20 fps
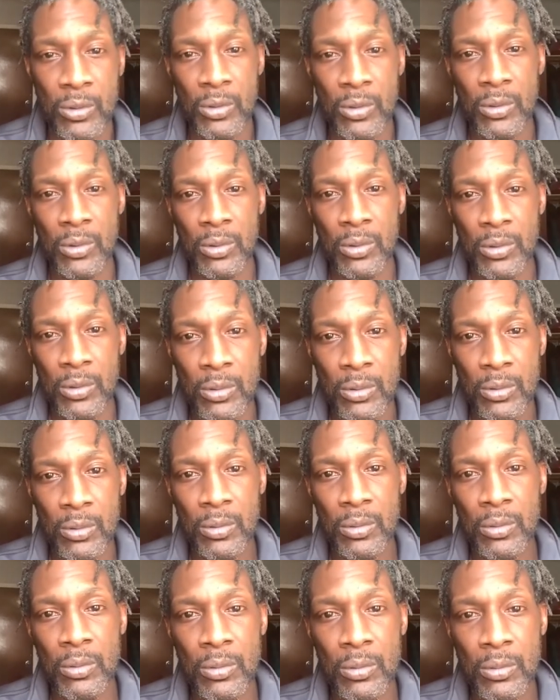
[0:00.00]

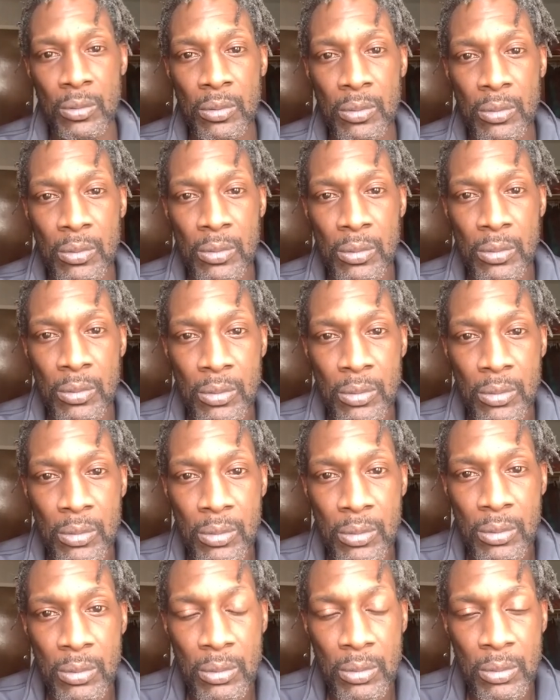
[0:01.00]

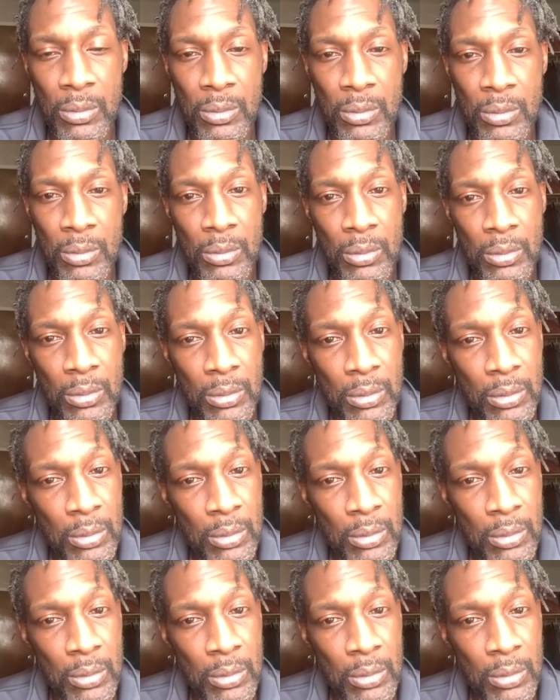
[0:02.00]
(silence)